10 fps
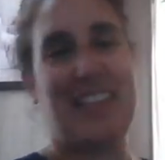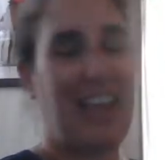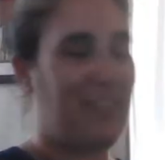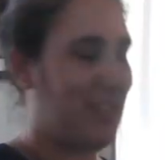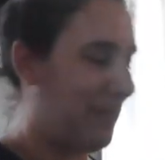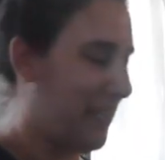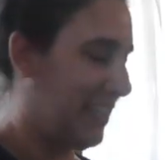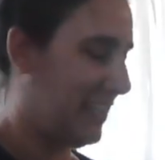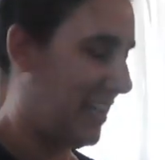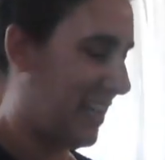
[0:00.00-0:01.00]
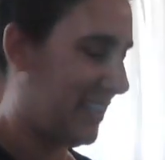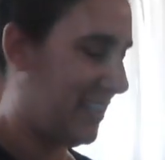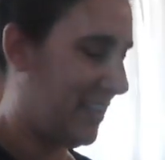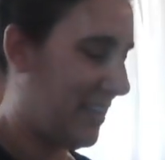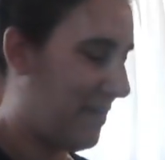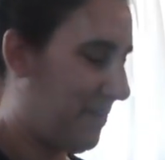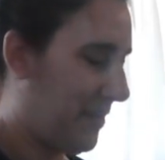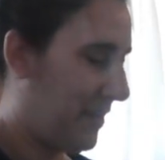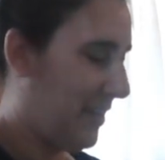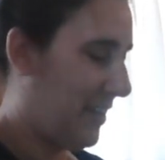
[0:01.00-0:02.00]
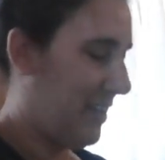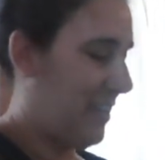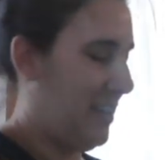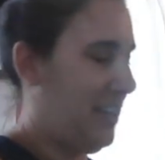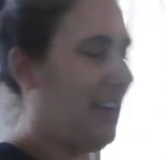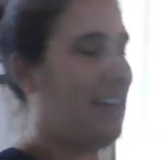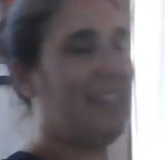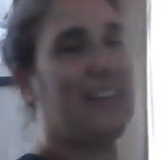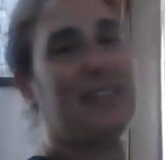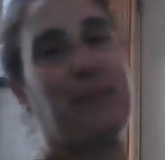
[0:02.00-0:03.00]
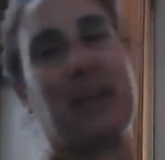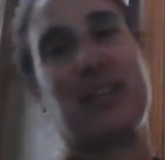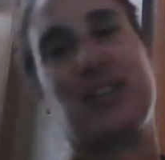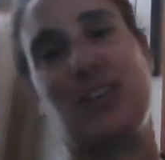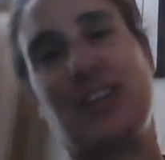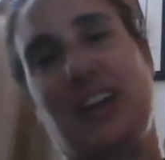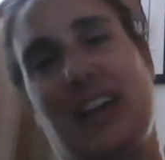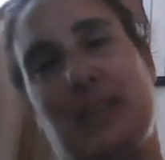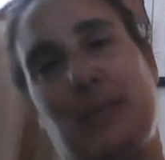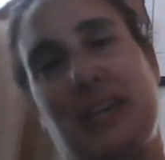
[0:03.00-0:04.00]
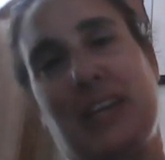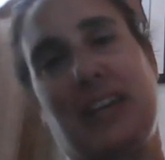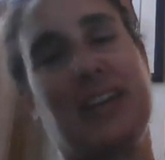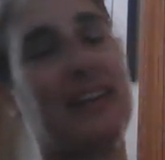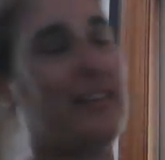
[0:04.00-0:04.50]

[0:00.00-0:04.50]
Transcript: They have some neat designs on them. And there's a picture at the beginning.